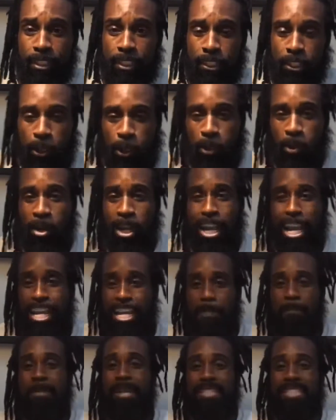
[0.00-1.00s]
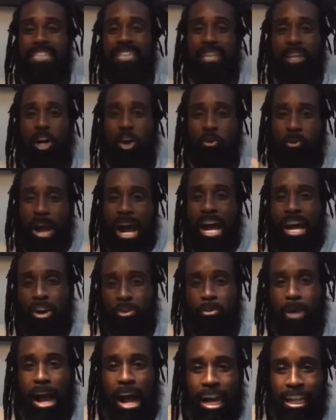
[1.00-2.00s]
So in the midst of the hurrah,
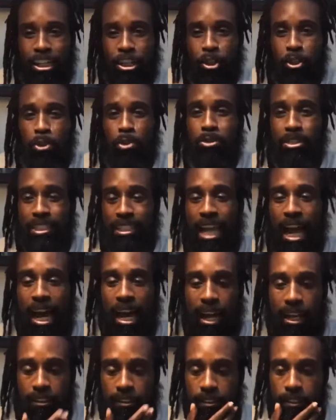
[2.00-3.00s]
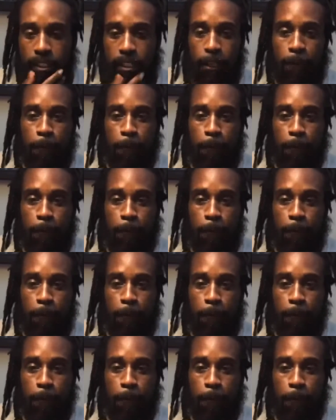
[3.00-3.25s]
hurrah, the oohs and ahs,